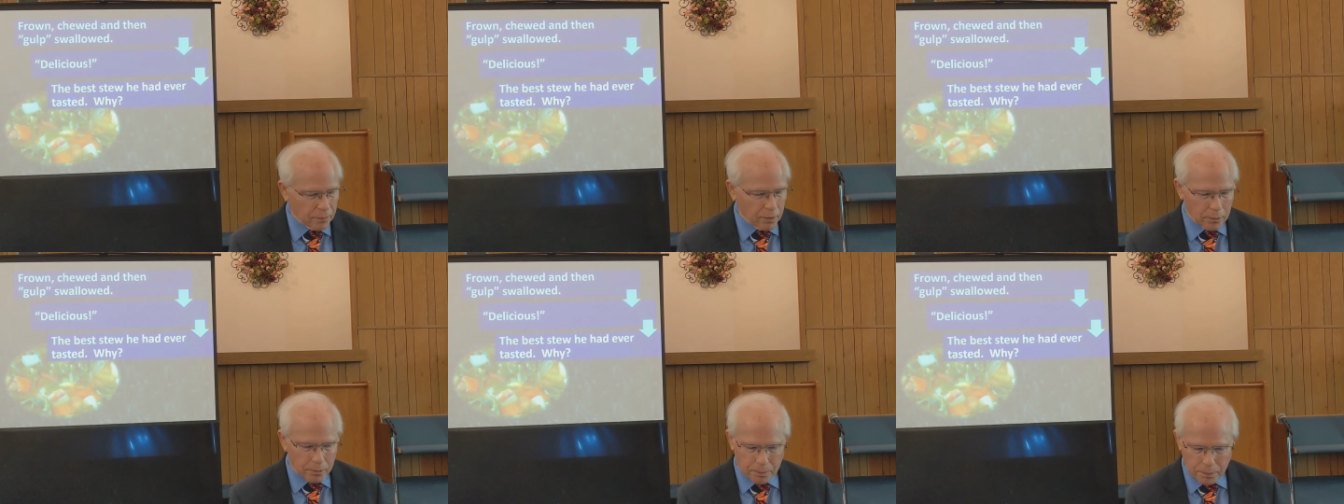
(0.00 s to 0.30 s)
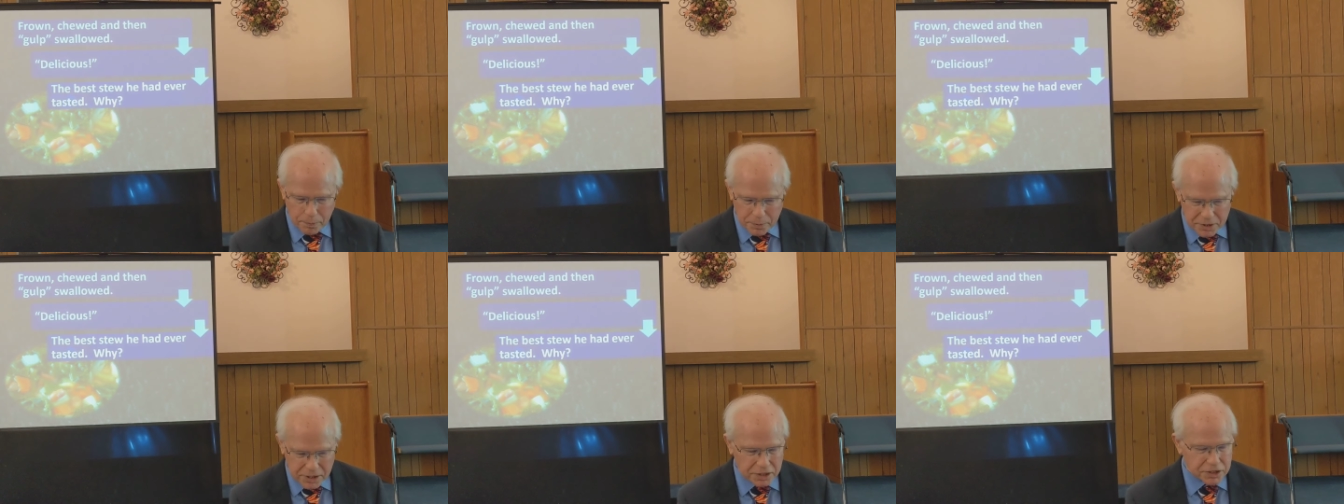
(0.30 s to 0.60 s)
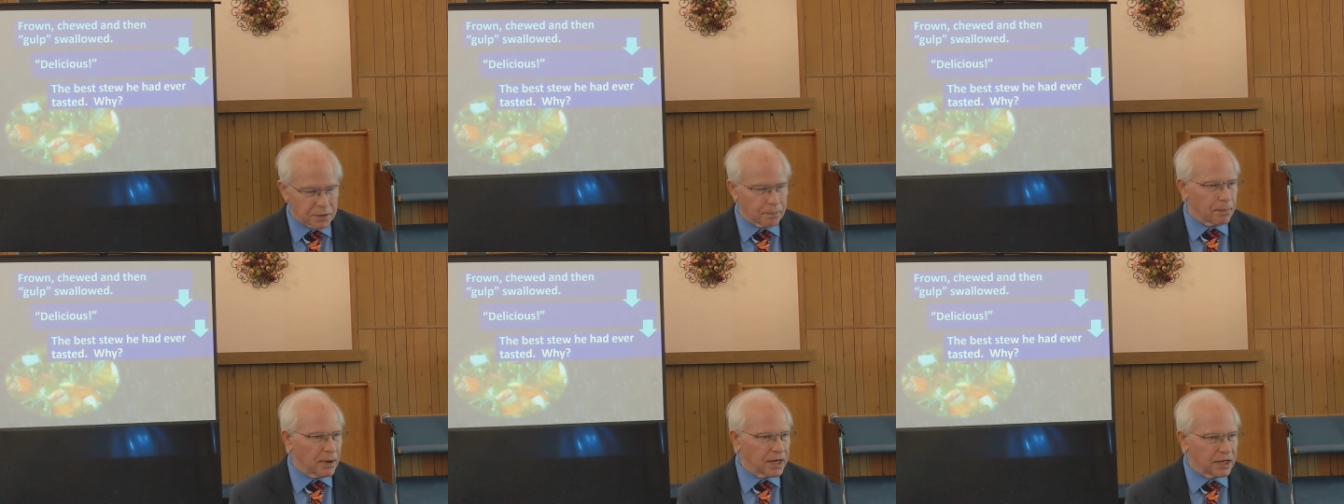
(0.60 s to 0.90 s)
them are
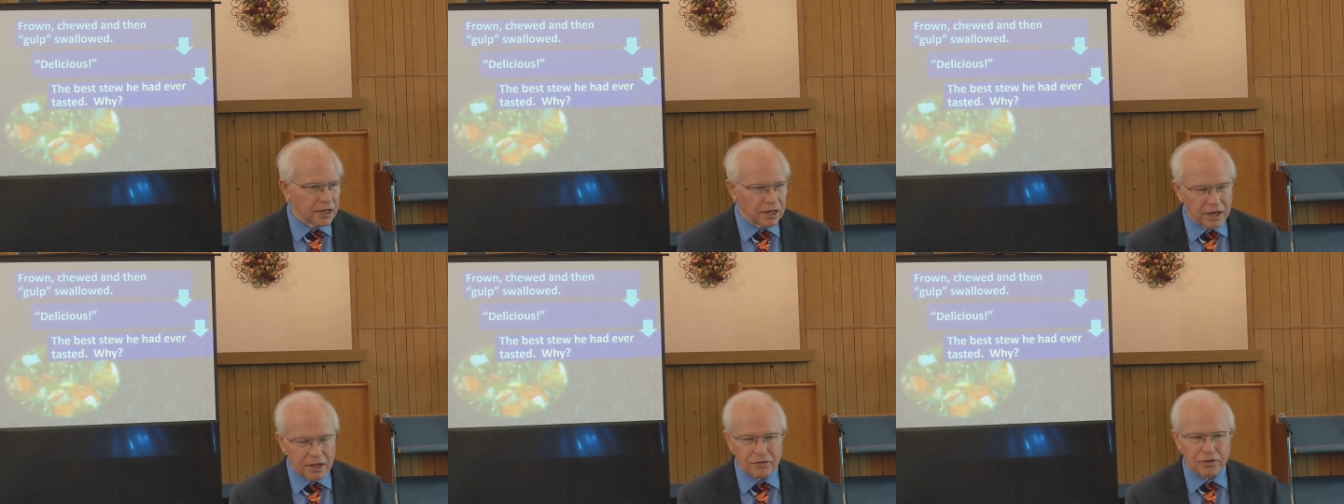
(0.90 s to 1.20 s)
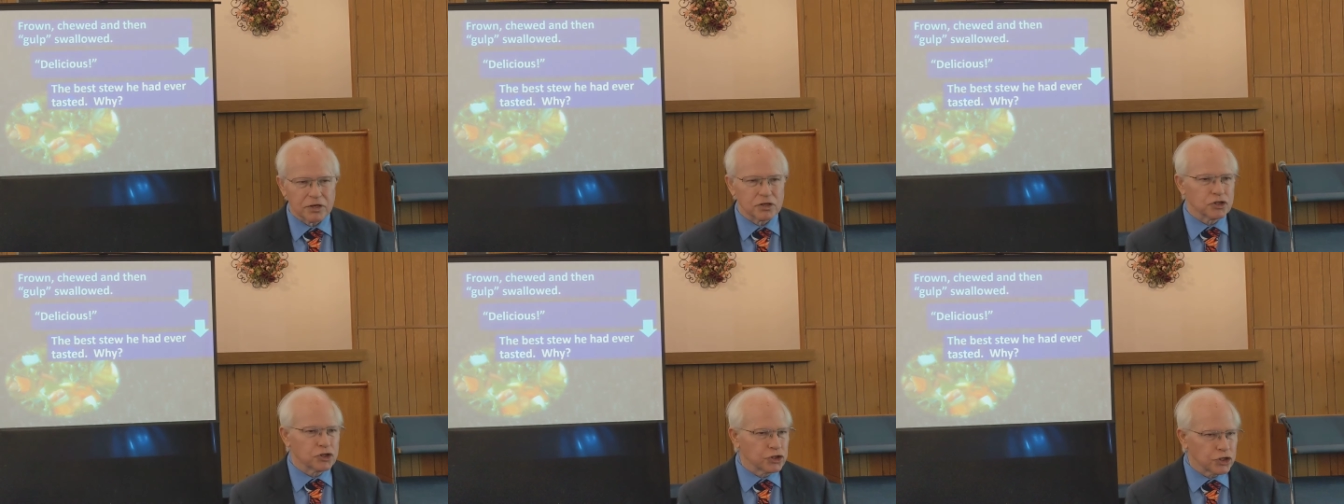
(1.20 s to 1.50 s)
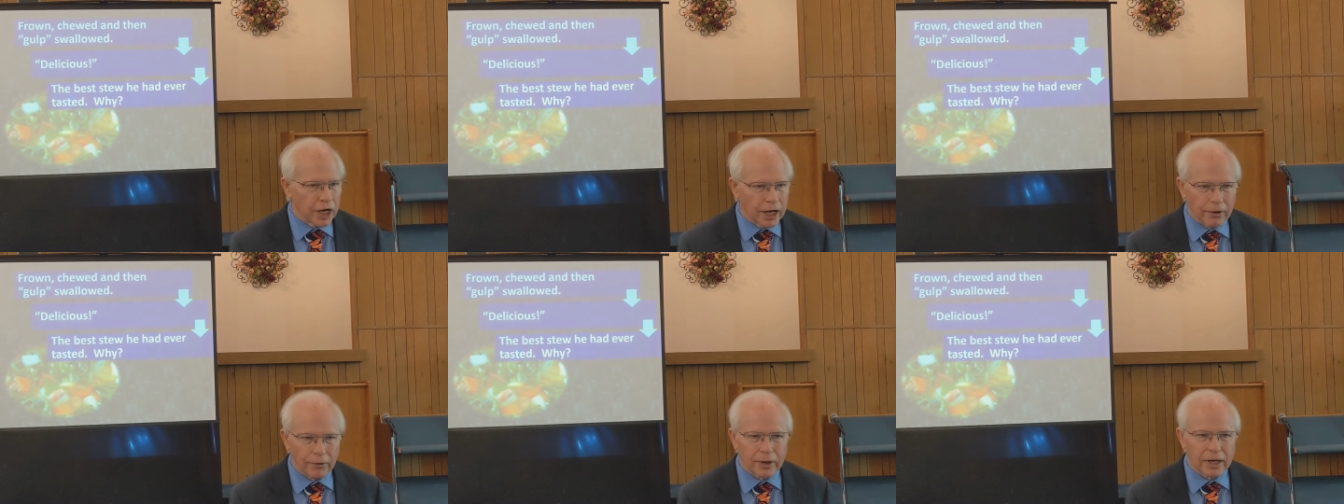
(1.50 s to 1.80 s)
participating in the
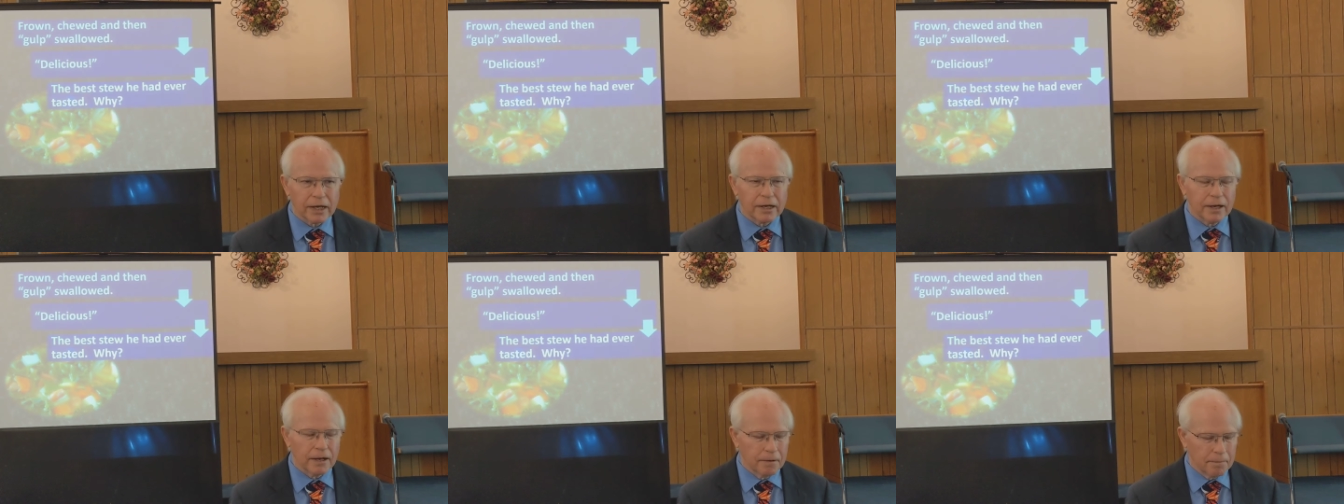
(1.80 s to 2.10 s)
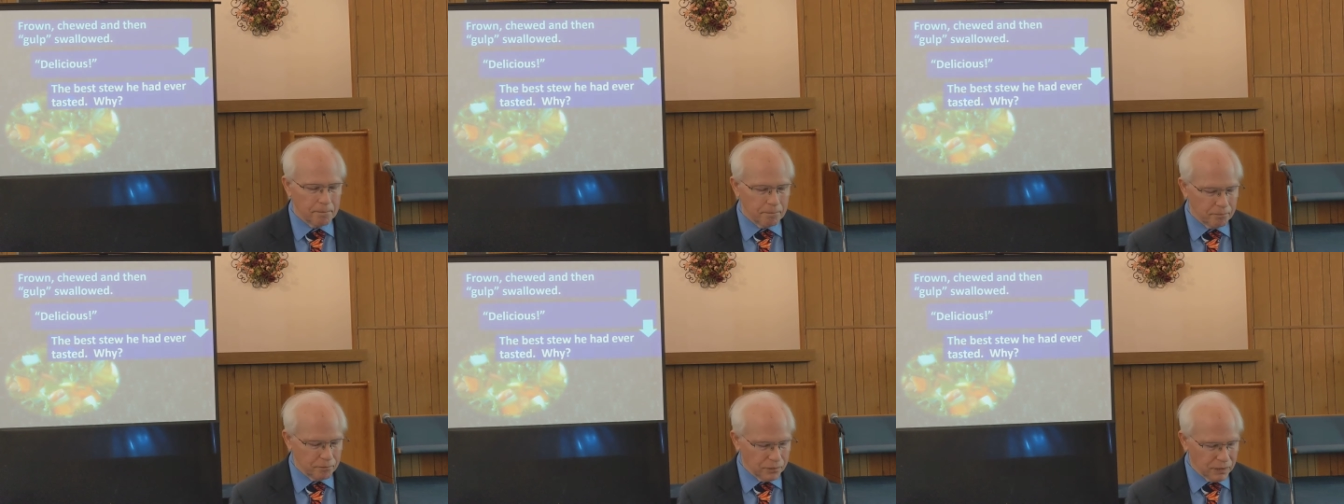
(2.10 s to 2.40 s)
sharing,